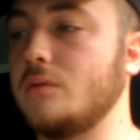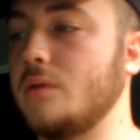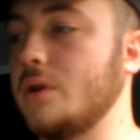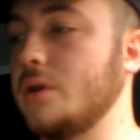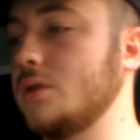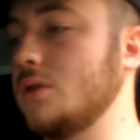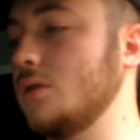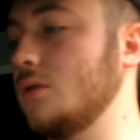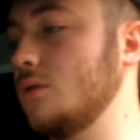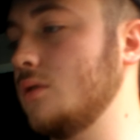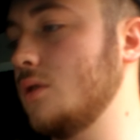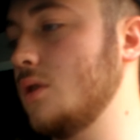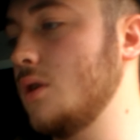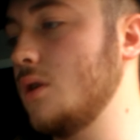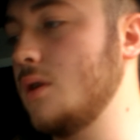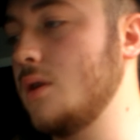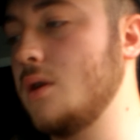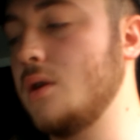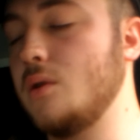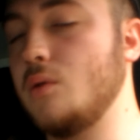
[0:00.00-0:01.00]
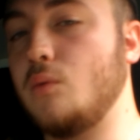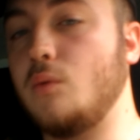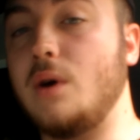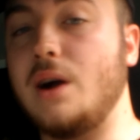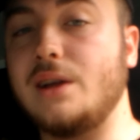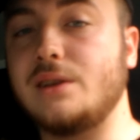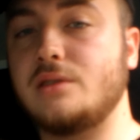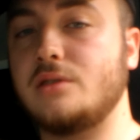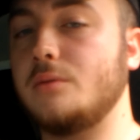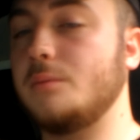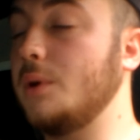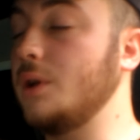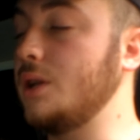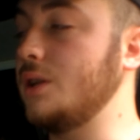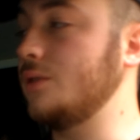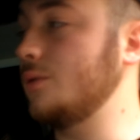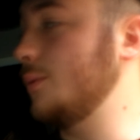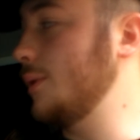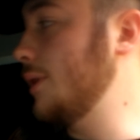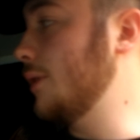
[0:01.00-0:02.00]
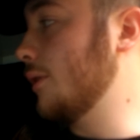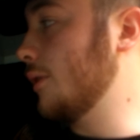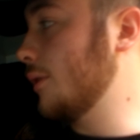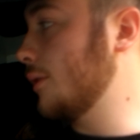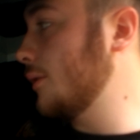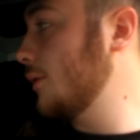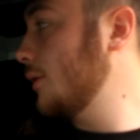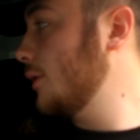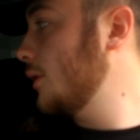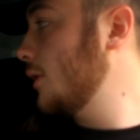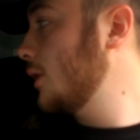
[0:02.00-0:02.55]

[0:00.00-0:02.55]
question: why so many tweeters?